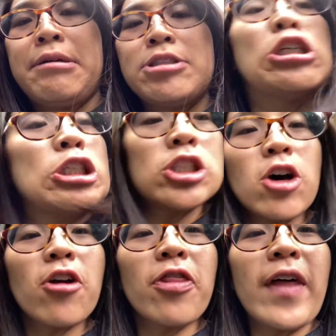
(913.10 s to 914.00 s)
So
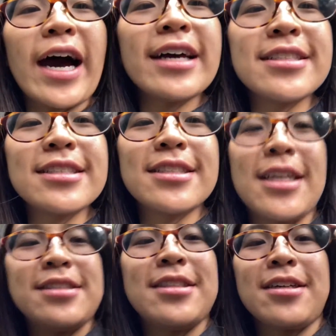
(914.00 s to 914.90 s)
that
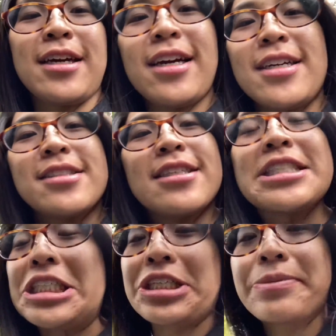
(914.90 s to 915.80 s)
okay, I guess this is gonna be